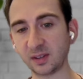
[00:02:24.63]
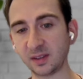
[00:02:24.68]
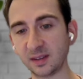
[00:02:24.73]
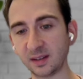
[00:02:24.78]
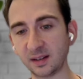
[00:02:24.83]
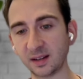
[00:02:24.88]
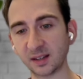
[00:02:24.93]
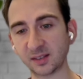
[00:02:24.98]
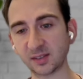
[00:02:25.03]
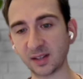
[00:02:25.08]
can see
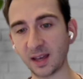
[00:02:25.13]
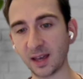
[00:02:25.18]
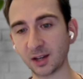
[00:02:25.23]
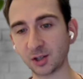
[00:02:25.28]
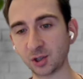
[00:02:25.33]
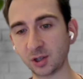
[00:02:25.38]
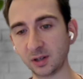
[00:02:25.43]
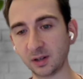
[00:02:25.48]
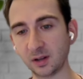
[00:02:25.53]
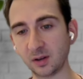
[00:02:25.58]
the next
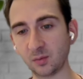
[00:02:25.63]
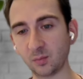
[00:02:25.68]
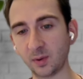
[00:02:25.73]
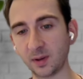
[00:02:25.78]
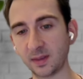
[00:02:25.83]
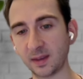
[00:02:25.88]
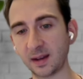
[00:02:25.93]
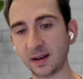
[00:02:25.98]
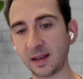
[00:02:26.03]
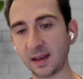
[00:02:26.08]
action
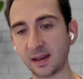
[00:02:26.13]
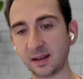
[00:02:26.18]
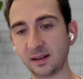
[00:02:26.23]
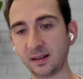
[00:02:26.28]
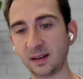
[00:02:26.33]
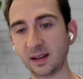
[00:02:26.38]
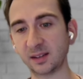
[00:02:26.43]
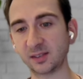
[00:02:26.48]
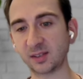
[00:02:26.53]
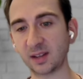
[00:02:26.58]
and when
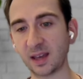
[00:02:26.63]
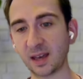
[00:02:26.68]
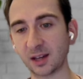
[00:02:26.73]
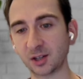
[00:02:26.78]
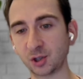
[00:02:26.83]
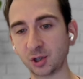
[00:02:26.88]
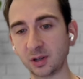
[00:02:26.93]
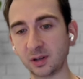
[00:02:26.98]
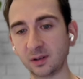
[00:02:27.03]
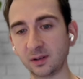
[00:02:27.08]
that next
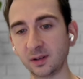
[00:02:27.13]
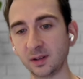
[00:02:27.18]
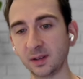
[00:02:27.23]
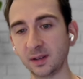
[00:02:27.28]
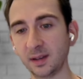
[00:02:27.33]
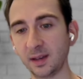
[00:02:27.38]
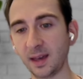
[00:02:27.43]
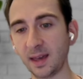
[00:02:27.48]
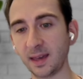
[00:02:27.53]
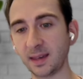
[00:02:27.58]
action,
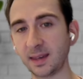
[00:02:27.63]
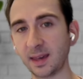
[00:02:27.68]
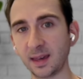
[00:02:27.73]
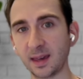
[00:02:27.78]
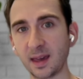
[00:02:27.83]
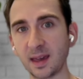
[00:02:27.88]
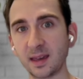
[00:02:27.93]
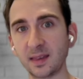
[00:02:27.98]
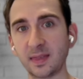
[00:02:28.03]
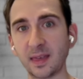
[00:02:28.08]

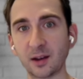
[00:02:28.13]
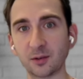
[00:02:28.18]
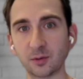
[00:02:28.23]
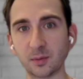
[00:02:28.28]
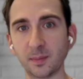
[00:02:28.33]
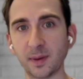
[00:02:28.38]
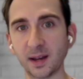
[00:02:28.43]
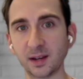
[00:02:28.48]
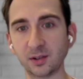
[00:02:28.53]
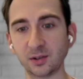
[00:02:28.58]
aka
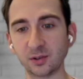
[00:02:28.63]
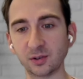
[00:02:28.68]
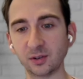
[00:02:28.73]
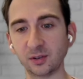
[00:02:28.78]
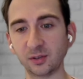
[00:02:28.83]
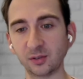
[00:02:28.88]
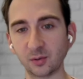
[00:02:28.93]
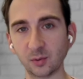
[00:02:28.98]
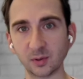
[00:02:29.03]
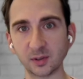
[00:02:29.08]
that
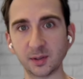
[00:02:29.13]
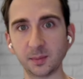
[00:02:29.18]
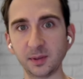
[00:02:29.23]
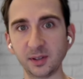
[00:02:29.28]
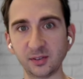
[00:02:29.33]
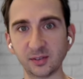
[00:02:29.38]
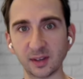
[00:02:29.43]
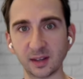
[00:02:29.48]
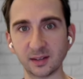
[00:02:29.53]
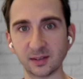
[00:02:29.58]
reminder, is going to
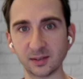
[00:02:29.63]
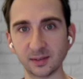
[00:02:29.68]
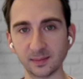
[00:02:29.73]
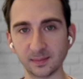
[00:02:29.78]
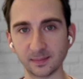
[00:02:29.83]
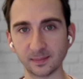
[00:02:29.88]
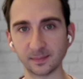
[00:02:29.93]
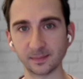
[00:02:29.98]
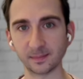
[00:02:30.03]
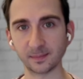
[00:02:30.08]
be sent.
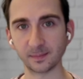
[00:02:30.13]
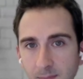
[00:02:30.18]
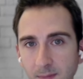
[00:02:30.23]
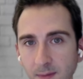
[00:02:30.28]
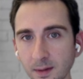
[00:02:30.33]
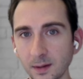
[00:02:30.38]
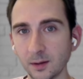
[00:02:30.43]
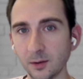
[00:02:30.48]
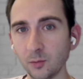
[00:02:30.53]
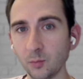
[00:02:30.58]

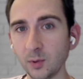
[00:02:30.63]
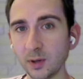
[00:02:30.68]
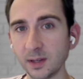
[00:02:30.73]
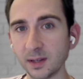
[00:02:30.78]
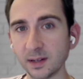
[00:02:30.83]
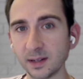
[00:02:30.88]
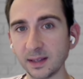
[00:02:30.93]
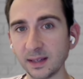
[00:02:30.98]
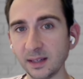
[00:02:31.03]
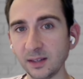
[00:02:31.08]

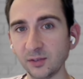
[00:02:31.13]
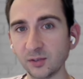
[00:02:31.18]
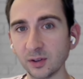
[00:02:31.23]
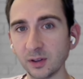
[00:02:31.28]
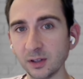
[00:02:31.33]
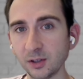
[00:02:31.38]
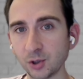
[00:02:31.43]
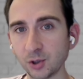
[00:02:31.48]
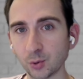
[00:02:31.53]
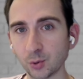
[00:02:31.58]
We can
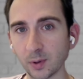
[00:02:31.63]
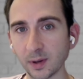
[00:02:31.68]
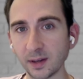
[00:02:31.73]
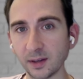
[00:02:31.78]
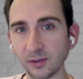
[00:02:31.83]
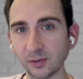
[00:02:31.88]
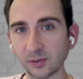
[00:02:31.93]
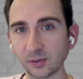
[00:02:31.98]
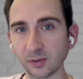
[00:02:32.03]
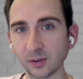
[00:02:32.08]
easily
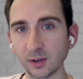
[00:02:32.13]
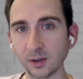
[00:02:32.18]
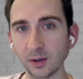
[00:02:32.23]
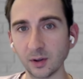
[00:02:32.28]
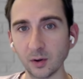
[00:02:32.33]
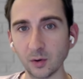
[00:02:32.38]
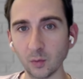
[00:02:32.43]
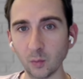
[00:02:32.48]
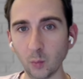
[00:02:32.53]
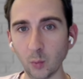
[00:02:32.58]
trace
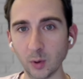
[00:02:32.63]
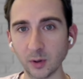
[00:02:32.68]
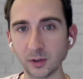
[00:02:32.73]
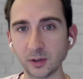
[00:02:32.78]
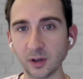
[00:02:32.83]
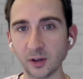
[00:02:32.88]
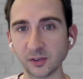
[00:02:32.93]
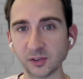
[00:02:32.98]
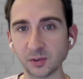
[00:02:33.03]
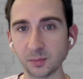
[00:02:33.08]

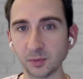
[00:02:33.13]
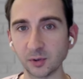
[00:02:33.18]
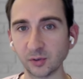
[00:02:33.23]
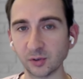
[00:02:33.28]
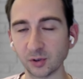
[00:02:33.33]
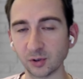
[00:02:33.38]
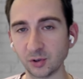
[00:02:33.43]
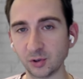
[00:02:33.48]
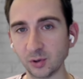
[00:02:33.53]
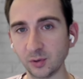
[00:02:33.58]
what
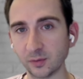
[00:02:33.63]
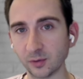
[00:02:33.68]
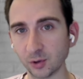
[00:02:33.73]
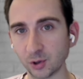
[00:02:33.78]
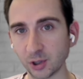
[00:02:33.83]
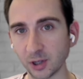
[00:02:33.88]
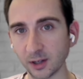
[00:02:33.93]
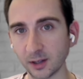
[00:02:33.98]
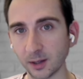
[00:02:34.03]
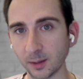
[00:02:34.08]
customers are due
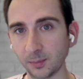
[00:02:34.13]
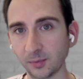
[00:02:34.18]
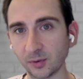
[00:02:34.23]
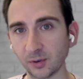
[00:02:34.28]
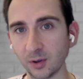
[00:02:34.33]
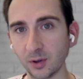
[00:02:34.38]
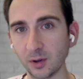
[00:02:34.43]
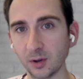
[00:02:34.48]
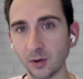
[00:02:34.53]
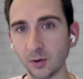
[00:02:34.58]
for
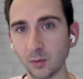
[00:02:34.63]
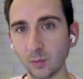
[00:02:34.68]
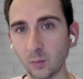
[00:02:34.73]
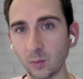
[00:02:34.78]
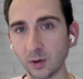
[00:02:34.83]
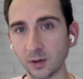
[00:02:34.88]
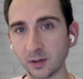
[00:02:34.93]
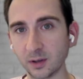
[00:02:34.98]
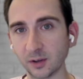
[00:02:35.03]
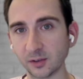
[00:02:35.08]
checkups,
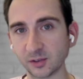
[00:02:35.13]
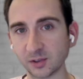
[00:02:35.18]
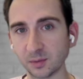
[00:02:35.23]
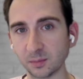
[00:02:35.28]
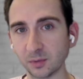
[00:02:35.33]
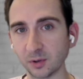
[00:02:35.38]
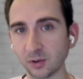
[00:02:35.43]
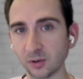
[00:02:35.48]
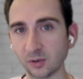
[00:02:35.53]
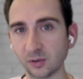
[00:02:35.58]
what
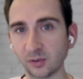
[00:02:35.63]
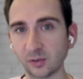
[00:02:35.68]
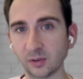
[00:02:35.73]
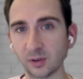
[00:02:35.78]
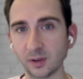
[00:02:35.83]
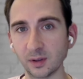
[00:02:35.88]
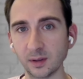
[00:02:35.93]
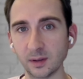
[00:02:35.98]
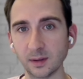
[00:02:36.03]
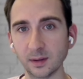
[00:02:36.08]

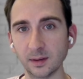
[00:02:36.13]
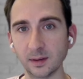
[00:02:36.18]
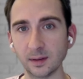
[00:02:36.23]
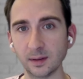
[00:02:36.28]
customers